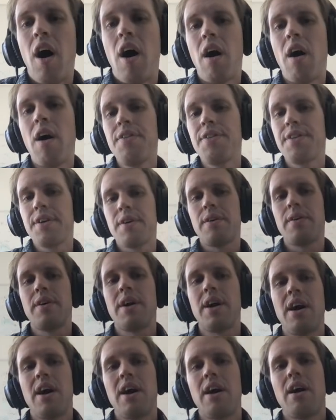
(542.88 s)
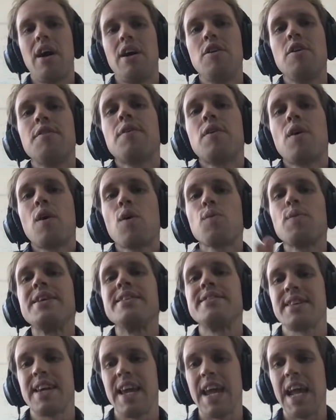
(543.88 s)
under an overall
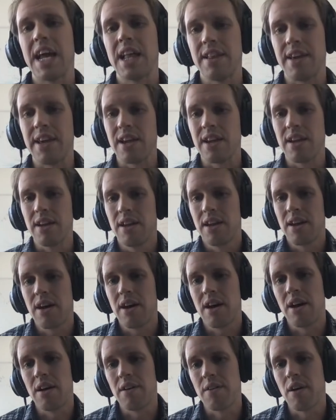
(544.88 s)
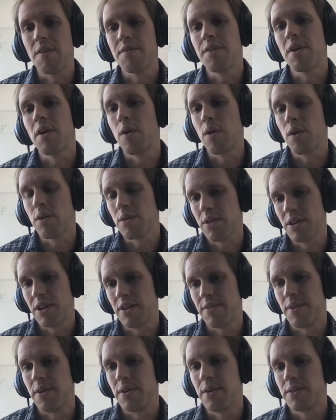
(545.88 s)
rescaling of the whole
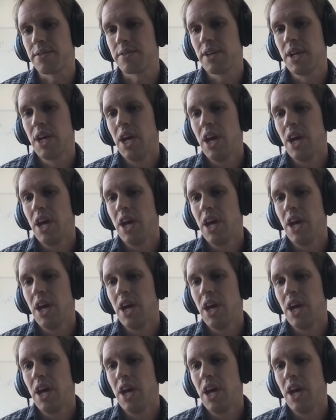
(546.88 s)
universe.